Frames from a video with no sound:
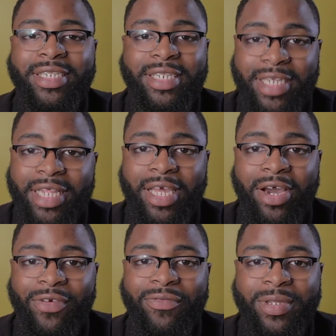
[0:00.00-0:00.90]
None of y'all
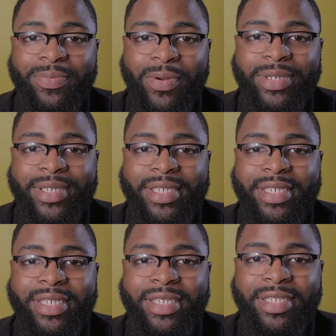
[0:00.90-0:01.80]
heard from this person.
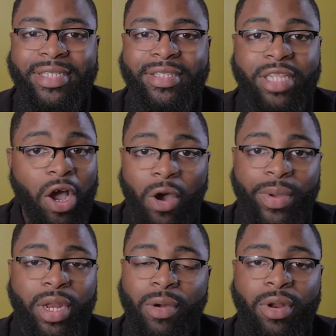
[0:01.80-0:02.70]
No,
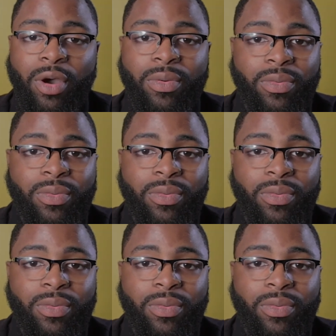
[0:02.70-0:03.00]
we don't know.